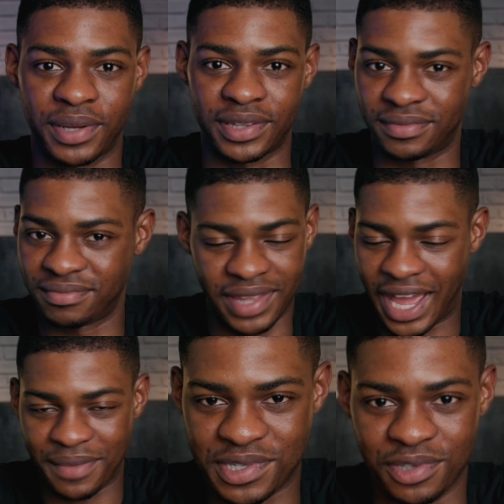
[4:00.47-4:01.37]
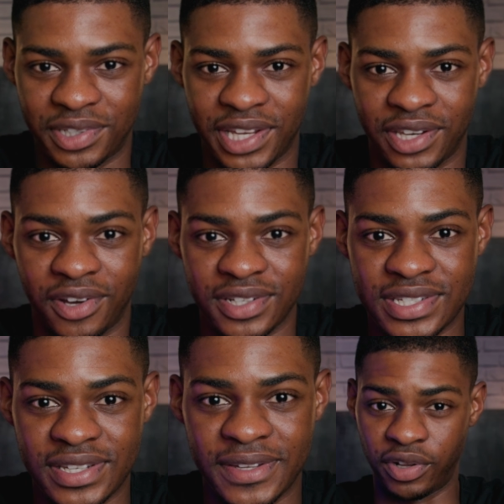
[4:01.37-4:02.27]
but they're absolutely
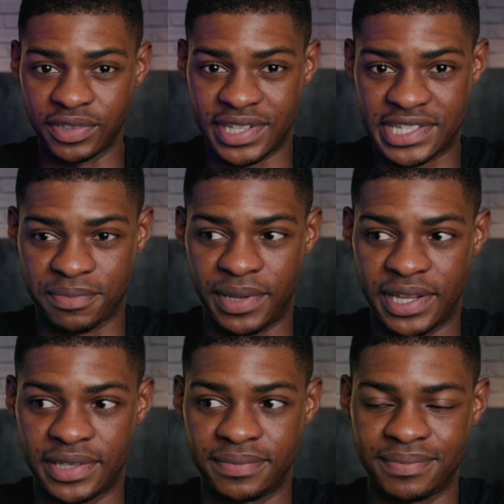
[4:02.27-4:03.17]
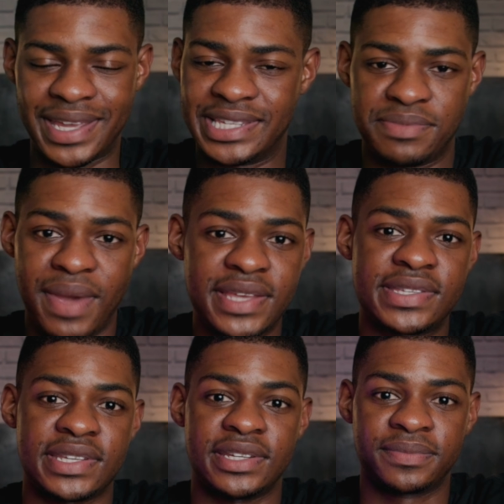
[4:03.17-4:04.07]
not. Real discipline is messy,